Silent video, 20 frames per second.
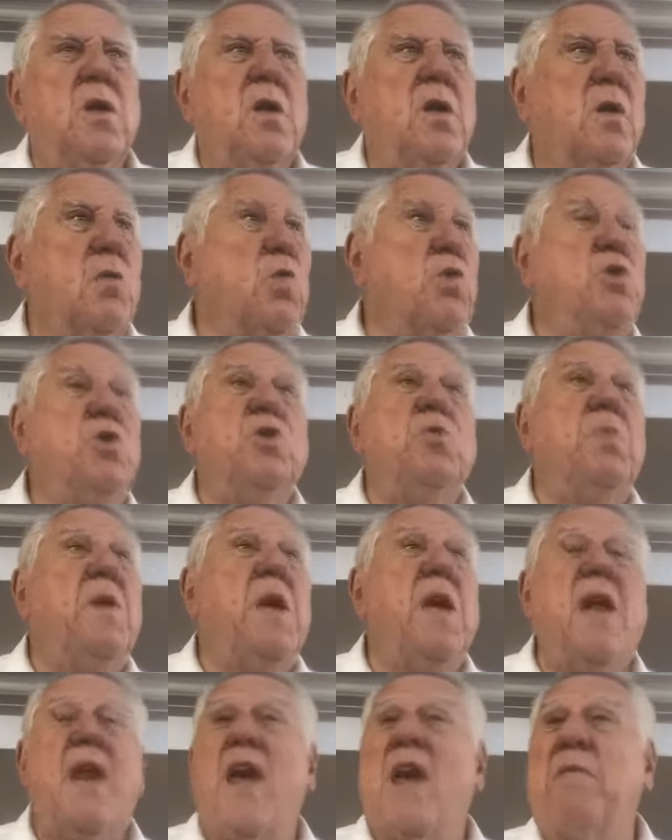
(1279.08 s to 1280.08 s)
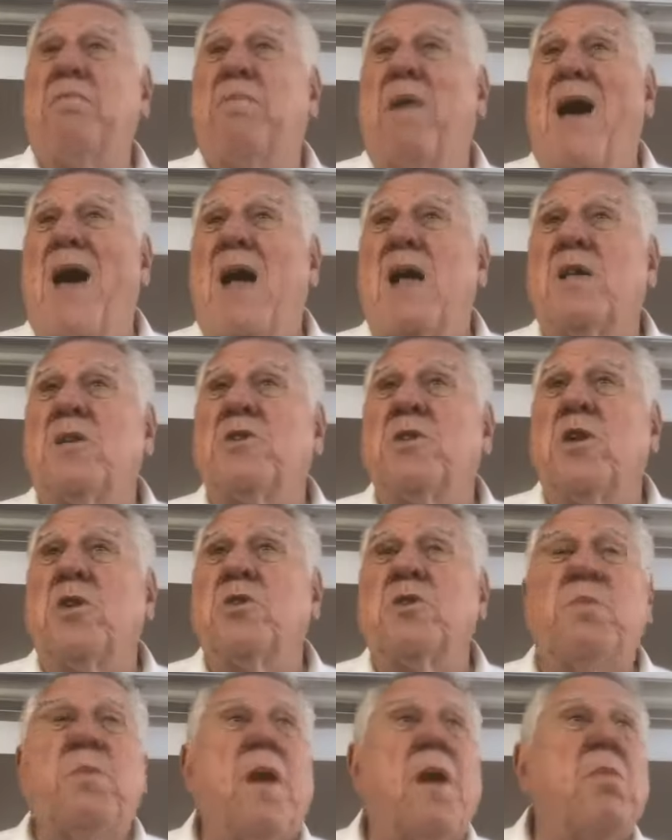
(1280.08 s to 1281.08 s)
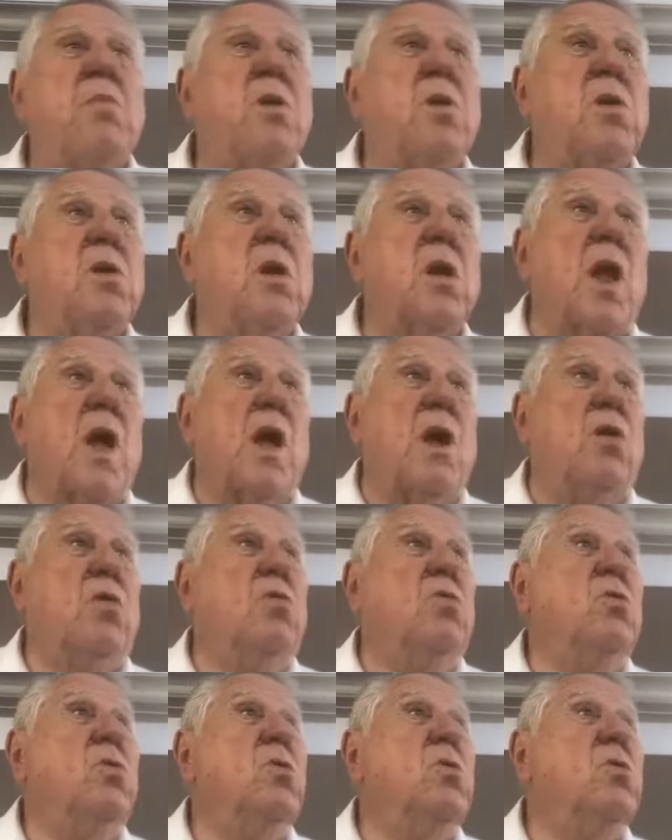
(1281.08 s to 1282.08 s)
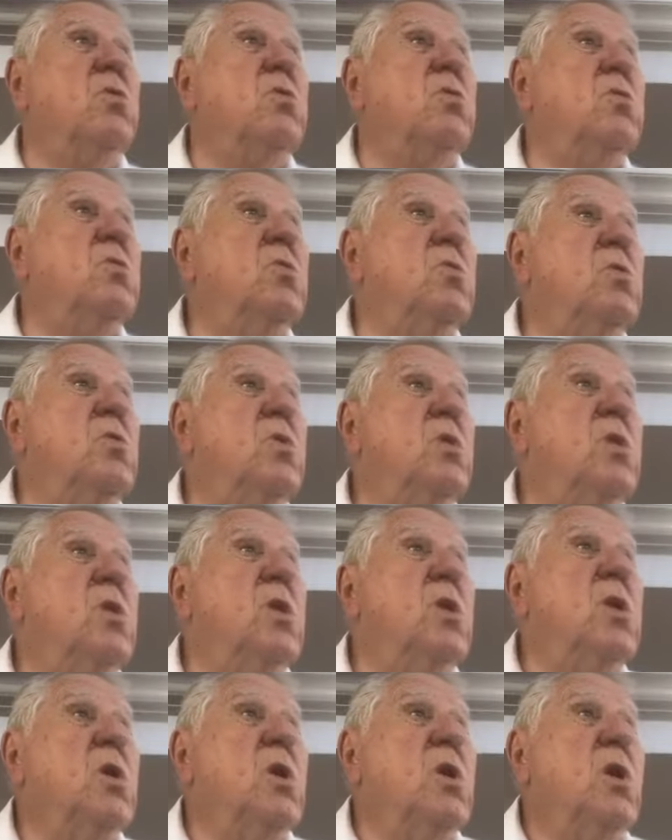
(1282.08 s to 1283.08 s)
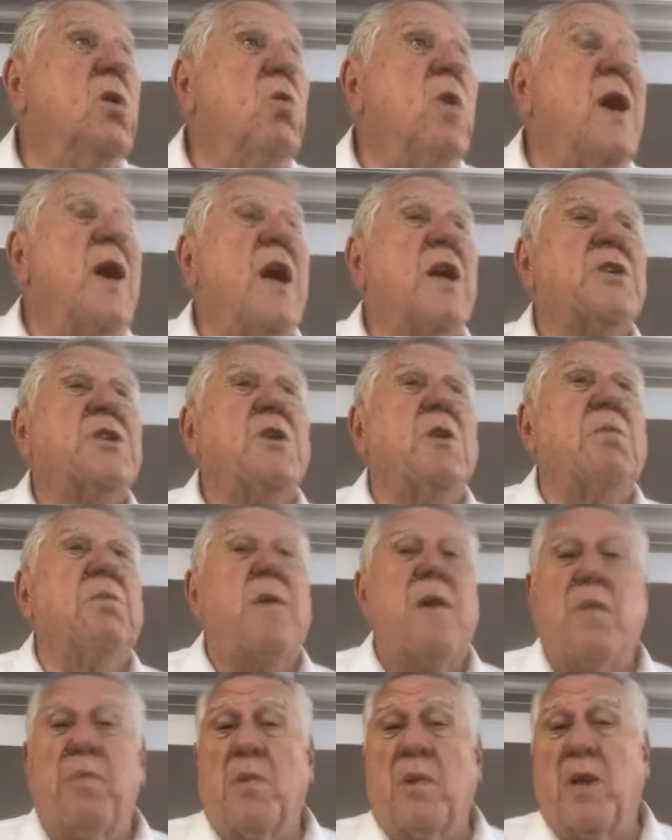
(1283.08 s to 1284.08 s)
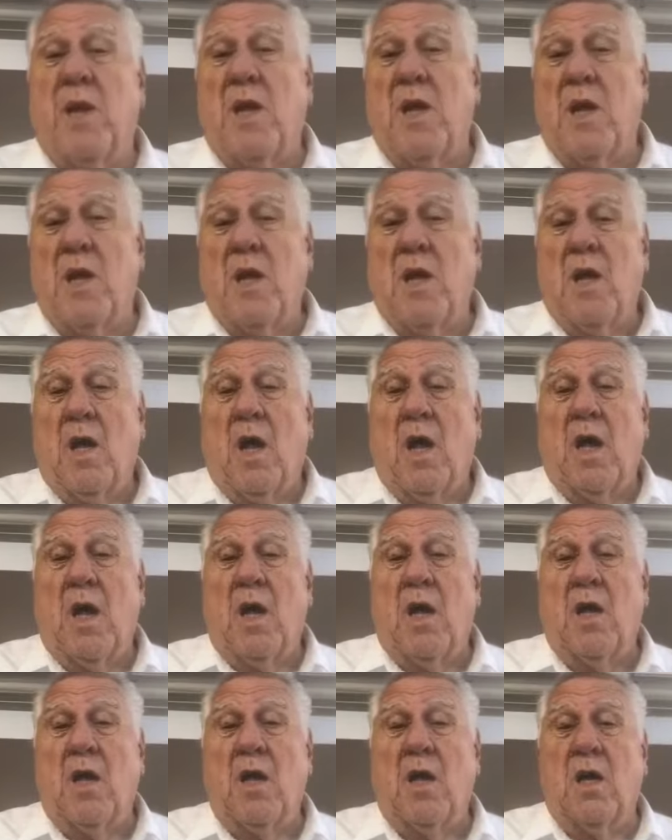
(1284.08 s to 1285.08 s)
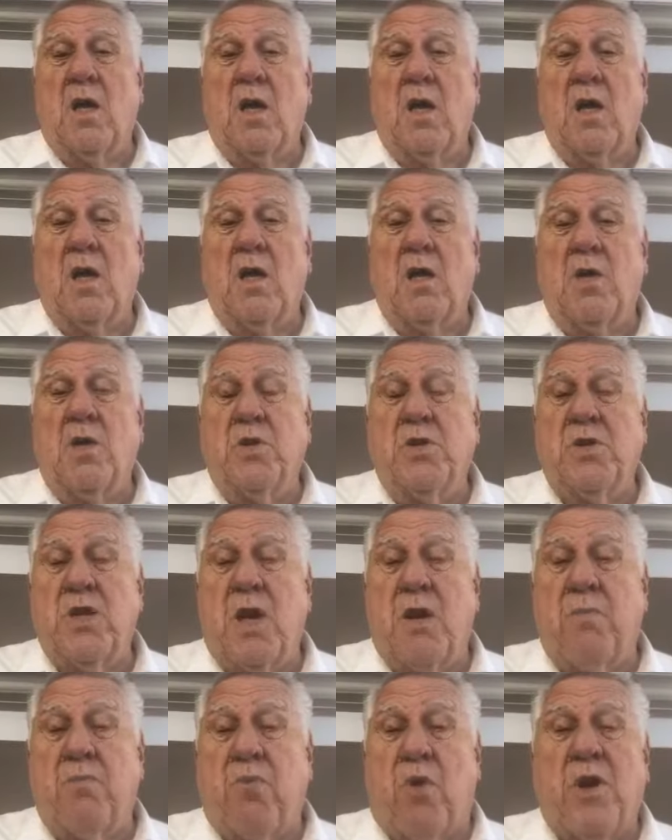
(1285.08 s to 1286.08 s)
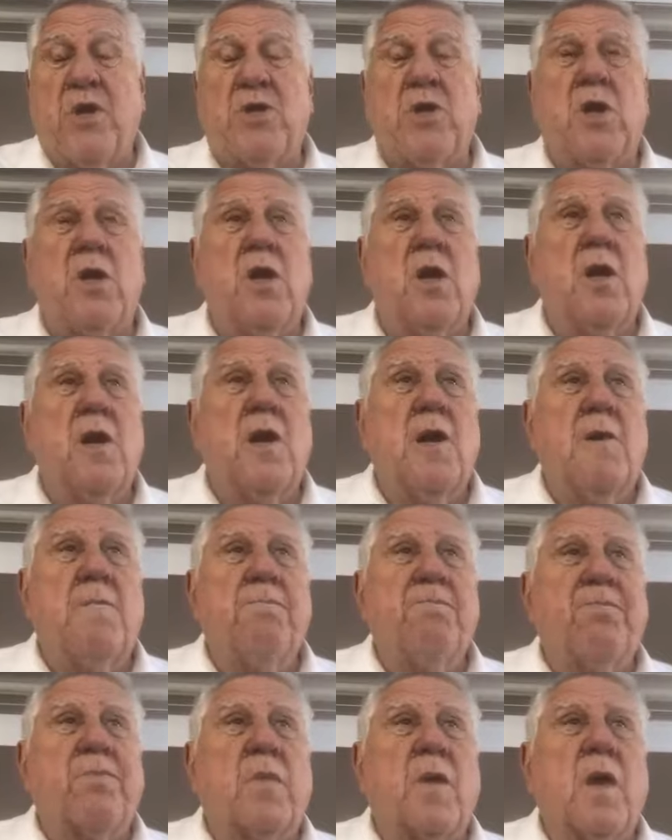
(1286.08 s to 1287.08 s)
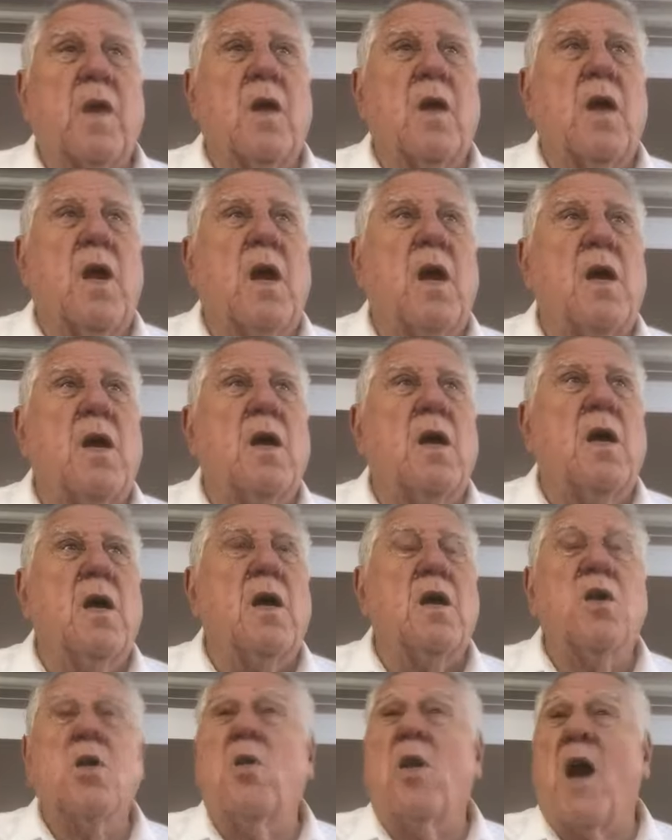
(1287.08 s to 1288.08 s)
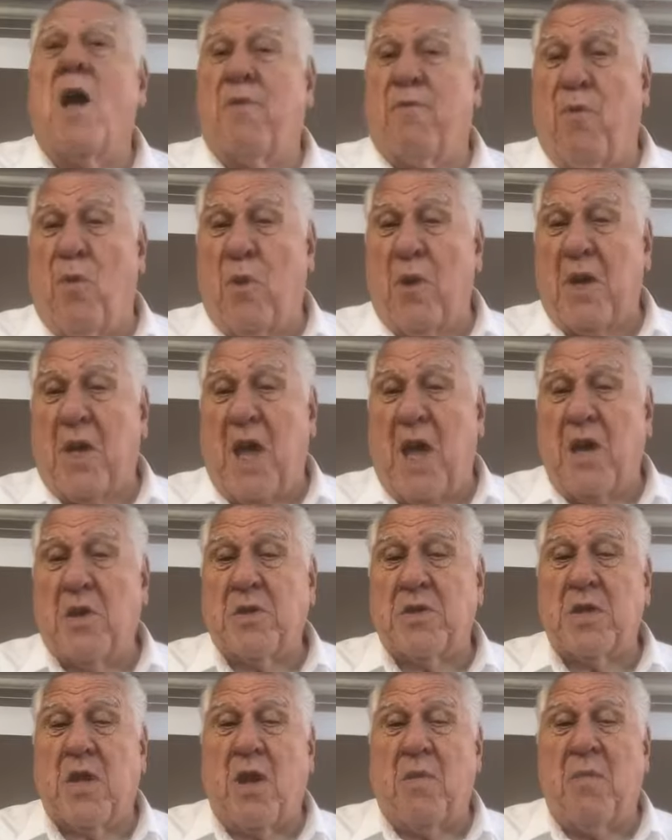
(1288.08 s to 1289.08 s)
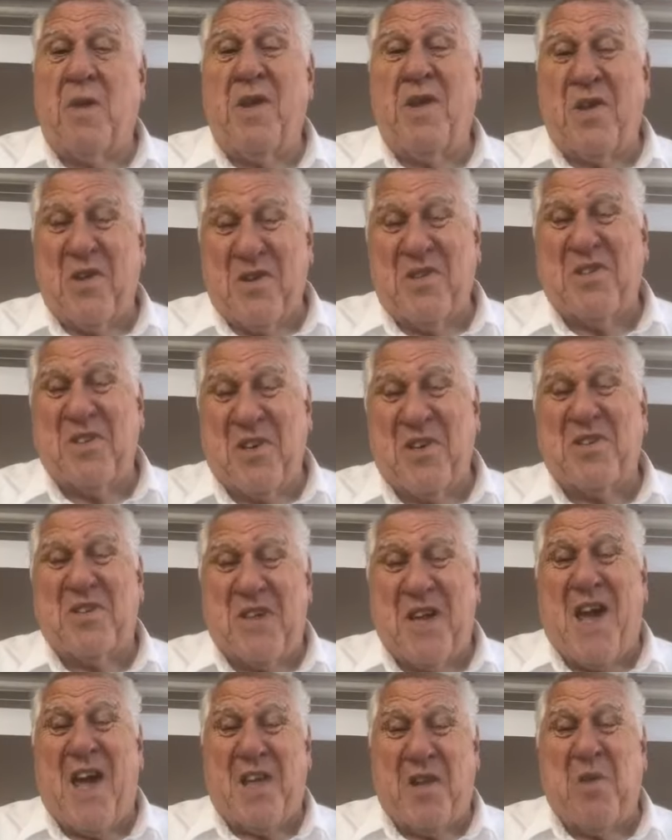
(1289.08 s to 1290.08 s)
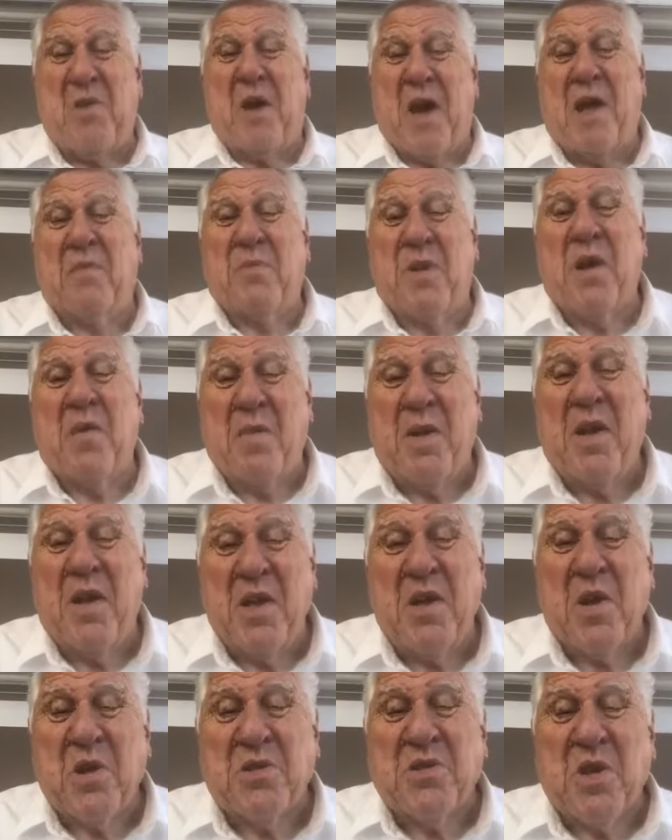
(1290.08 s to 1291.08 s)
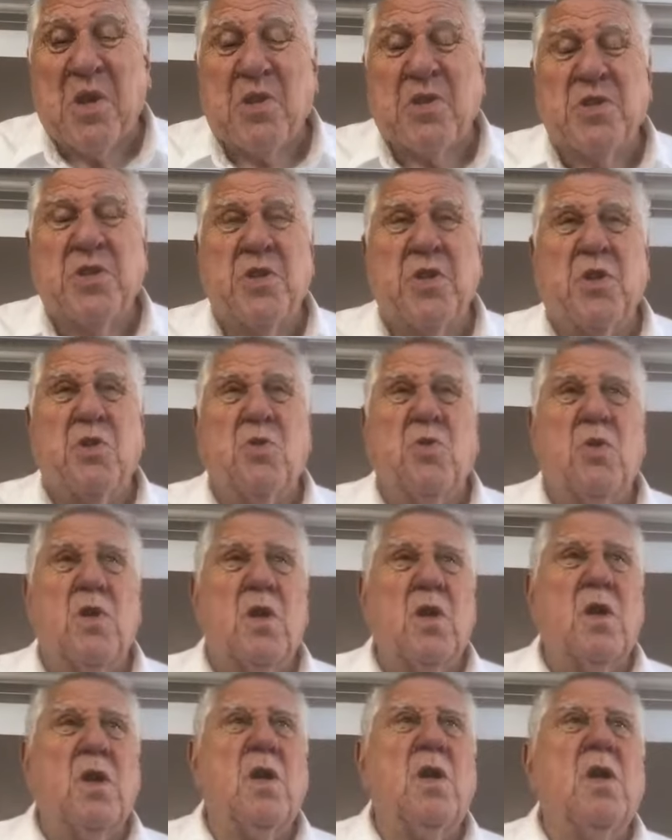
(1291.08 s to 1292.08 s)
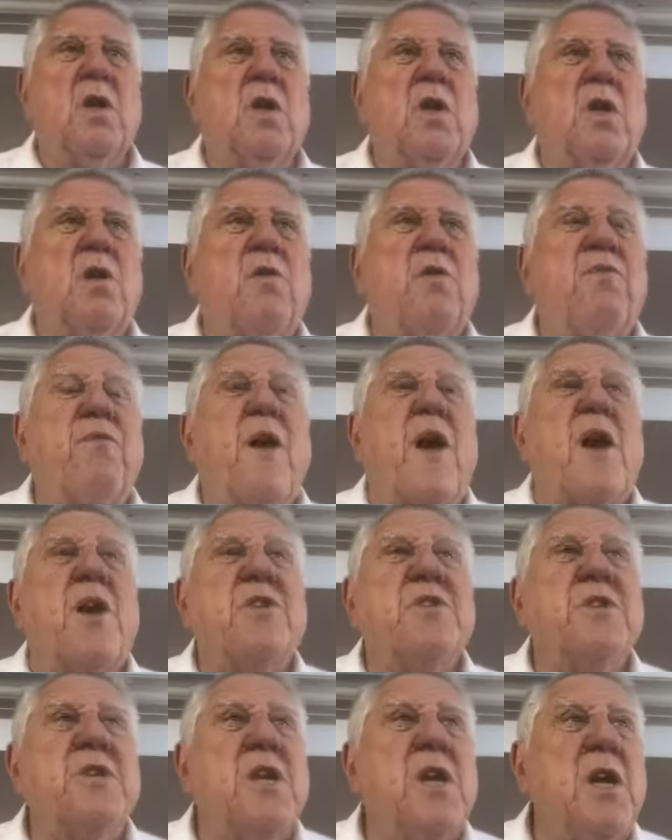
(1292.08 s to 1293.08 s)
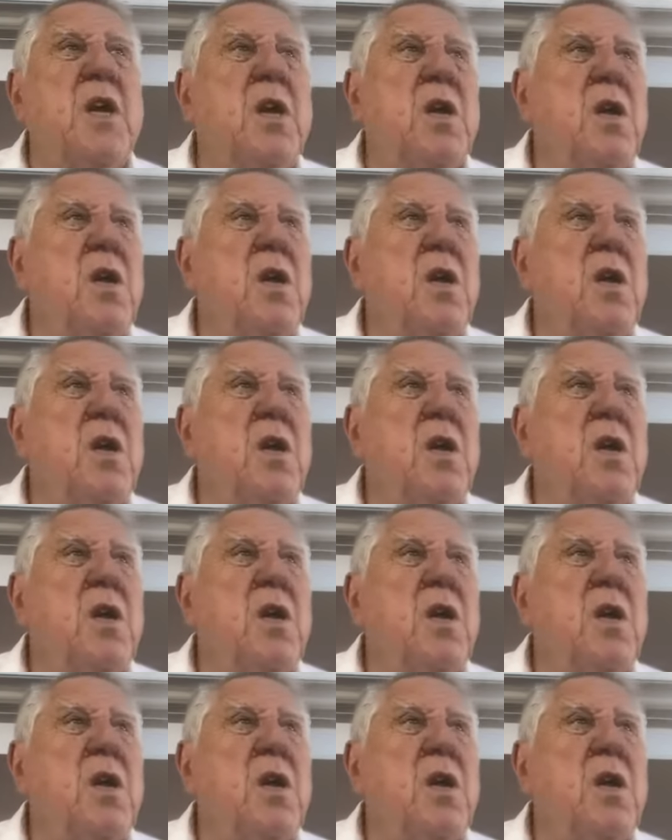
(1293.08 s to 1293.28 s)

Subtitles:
Would you be in that pile, church member? I don't know. We got some people in, you say, preacher, you got fornicators coming in your church? Yeah, you got them coming in your church too, you Pharisee.